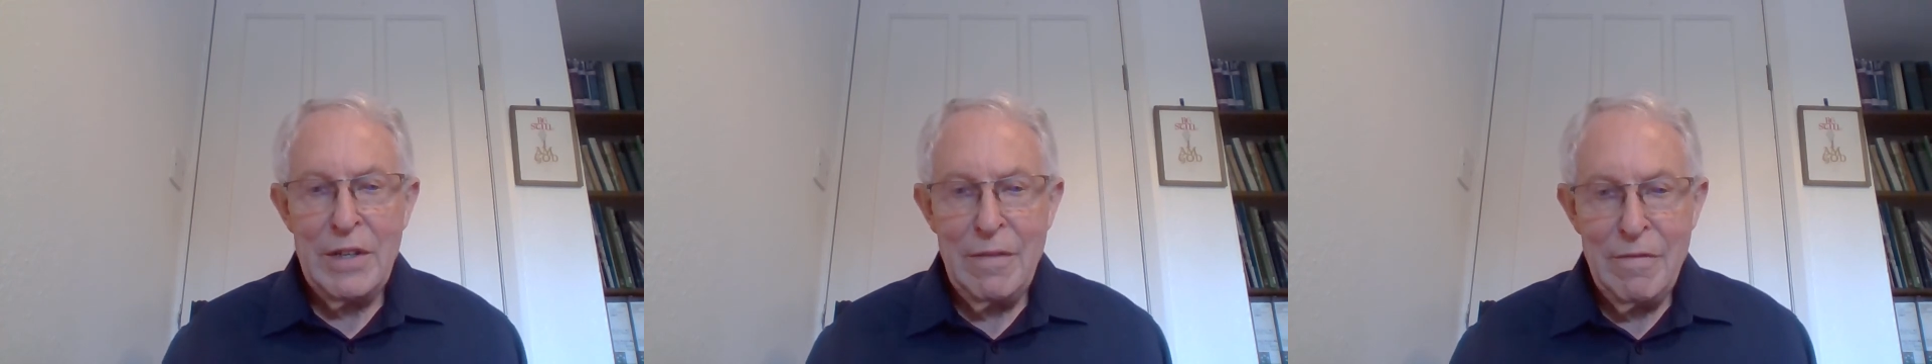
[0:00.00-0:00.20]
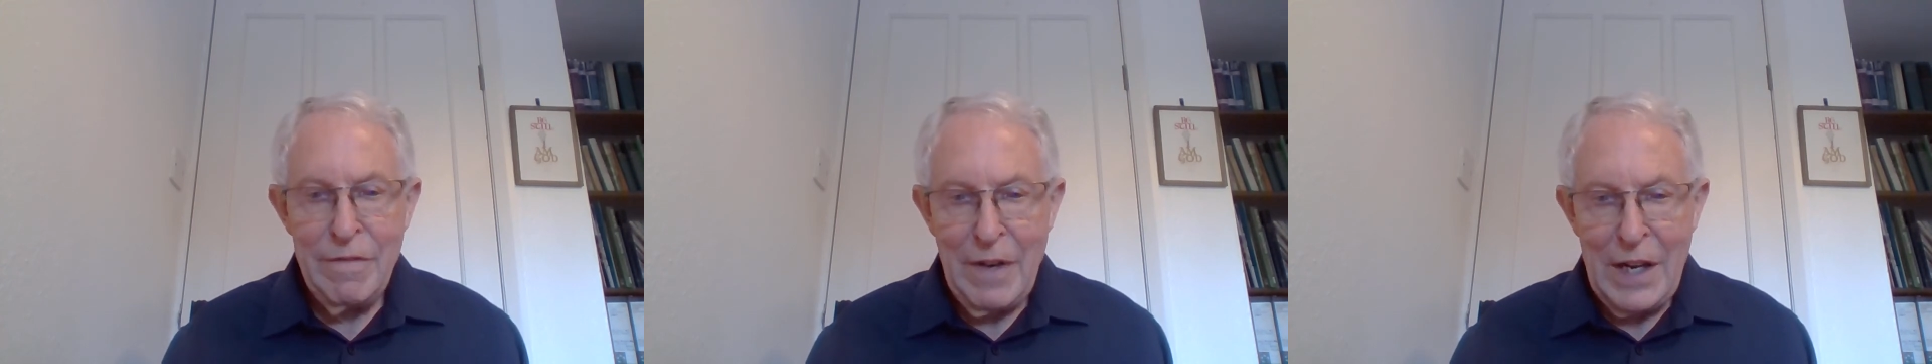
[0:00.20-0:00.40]

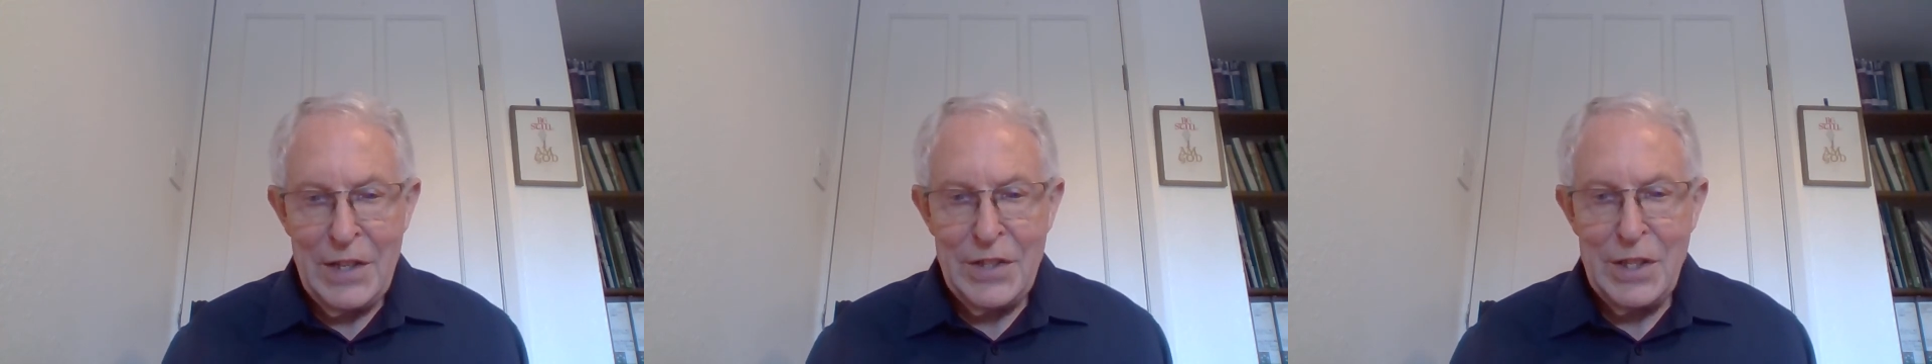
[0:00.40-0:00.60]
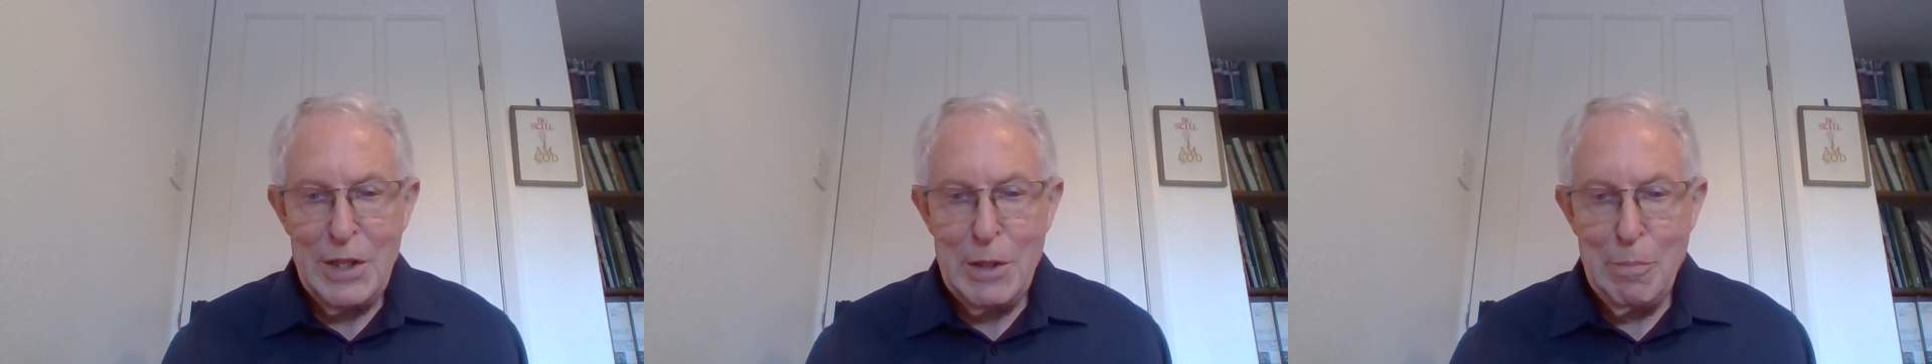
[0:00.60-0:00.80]

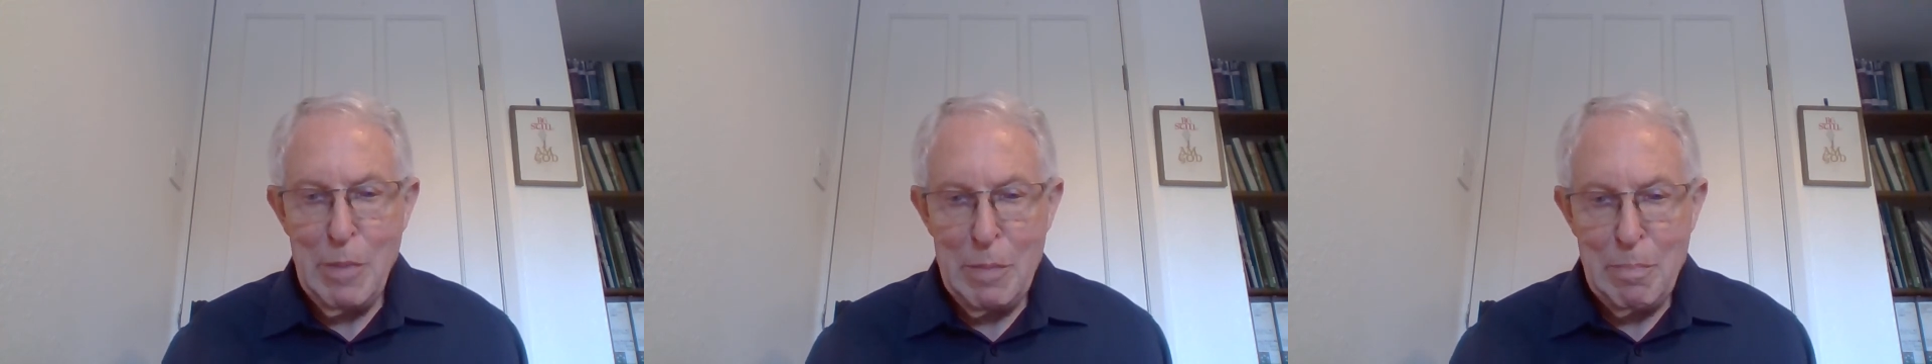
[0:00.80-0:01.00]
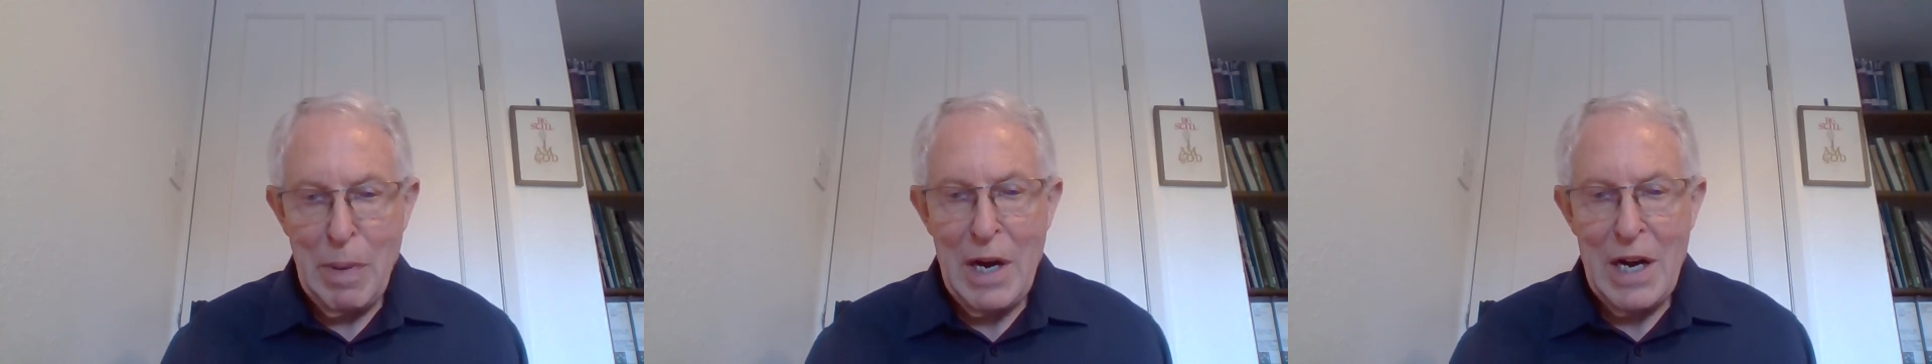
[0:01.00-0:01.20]
invited to
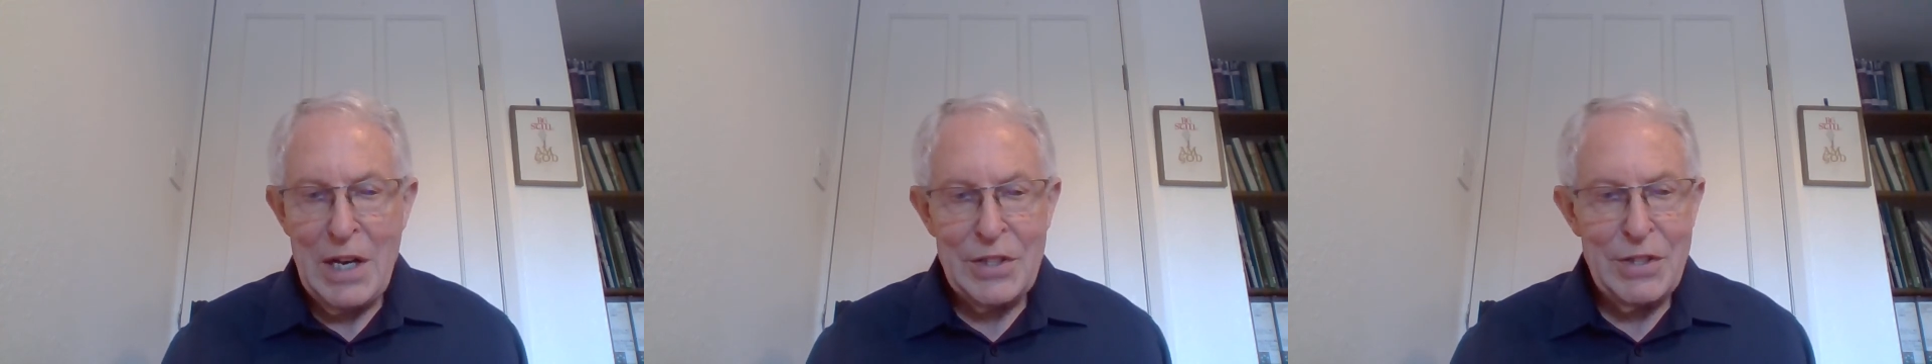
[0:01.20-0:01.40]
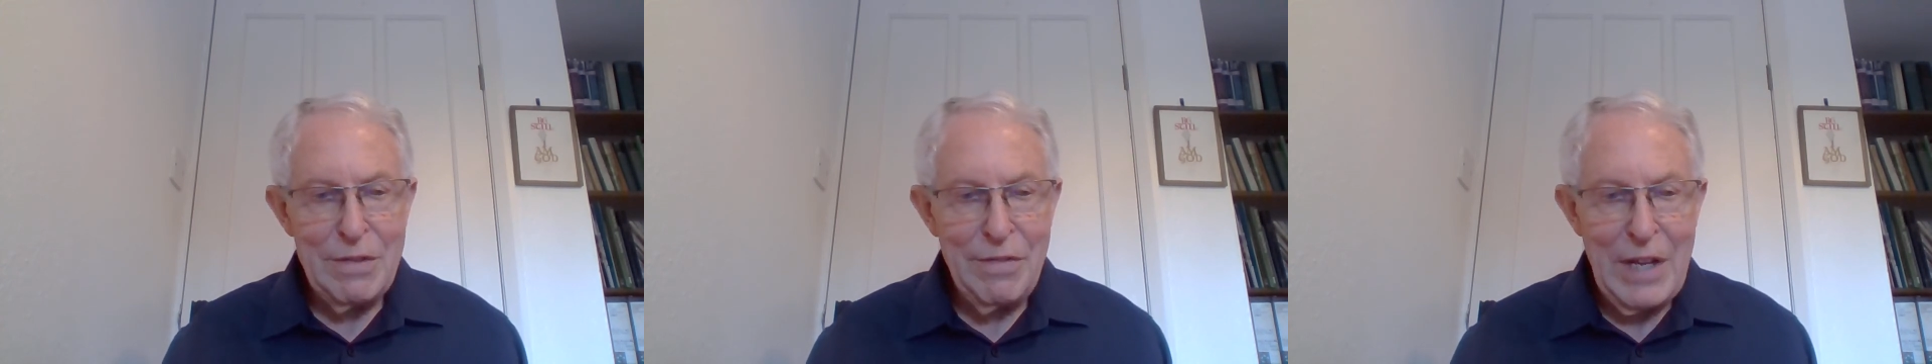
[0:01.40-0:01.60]
be
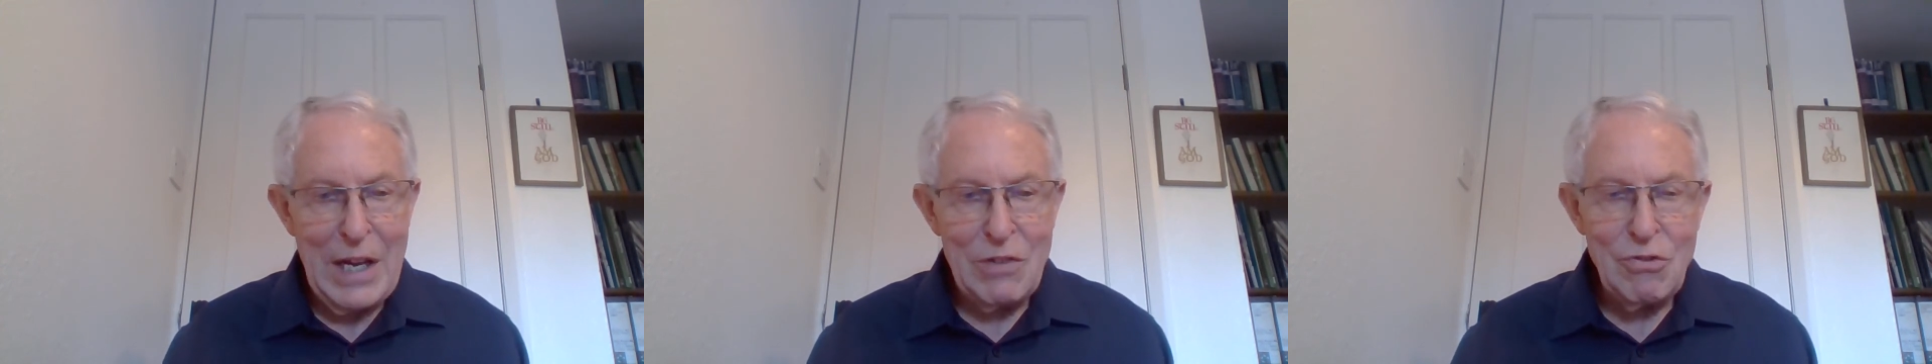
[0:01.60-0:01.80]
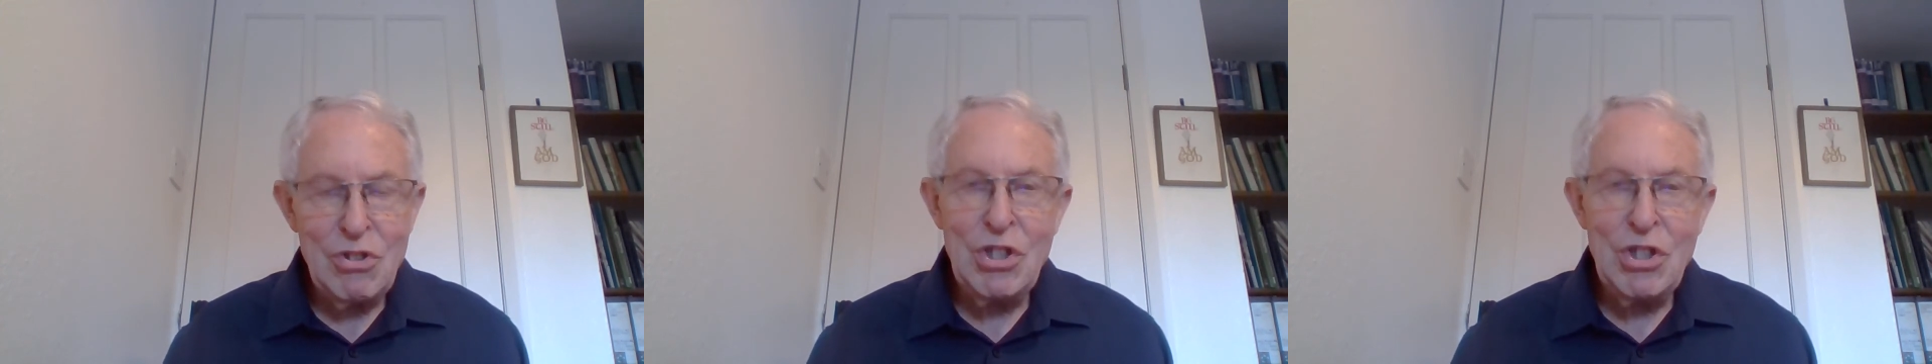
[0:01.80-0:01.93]
part of that